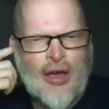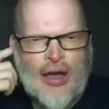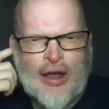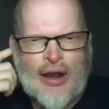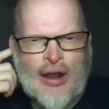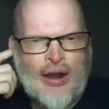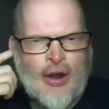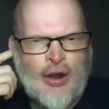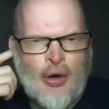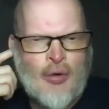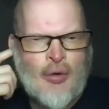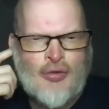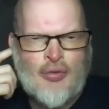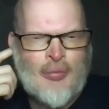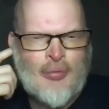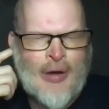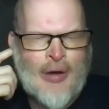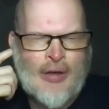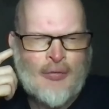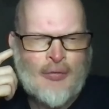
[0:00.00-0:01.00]
and I know it from
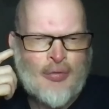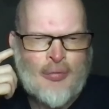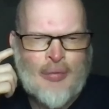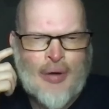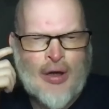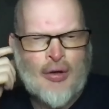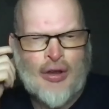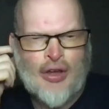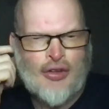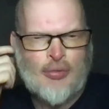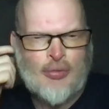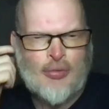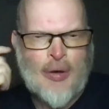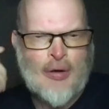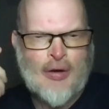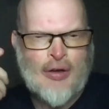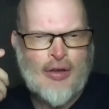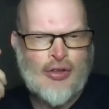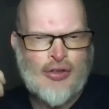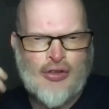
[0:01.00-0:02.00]
my from my own
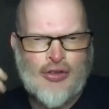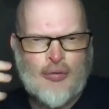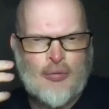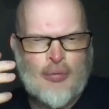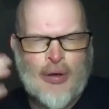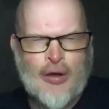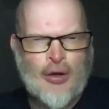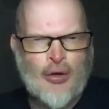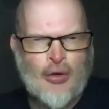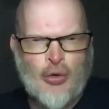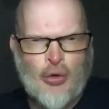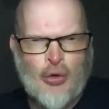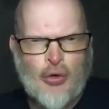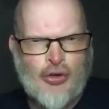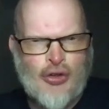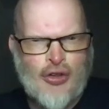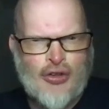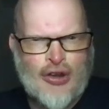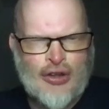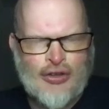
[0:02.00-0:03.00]
experience of being on
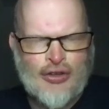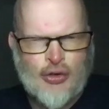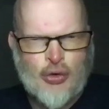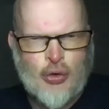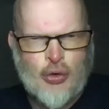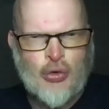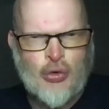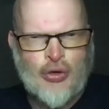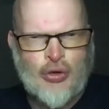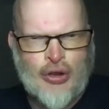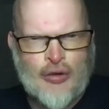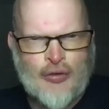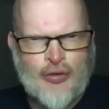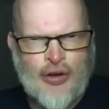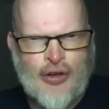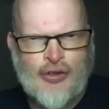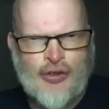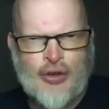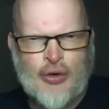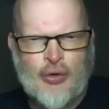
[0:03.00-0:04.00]
courses and at school and
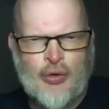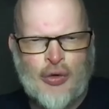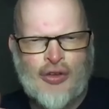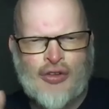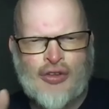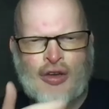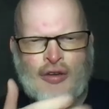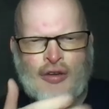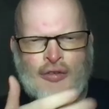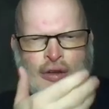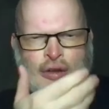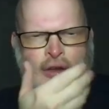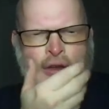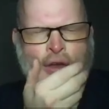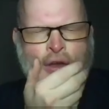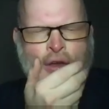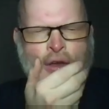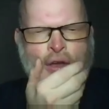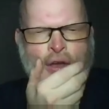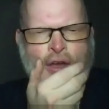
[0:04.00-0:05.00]
university and all that stuff,
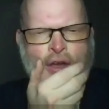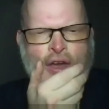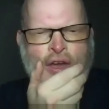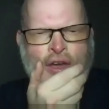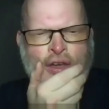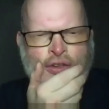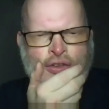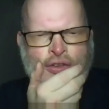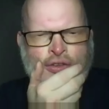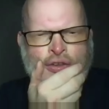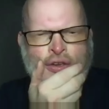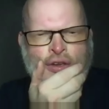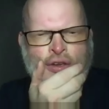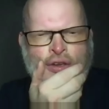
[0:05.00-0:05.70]
is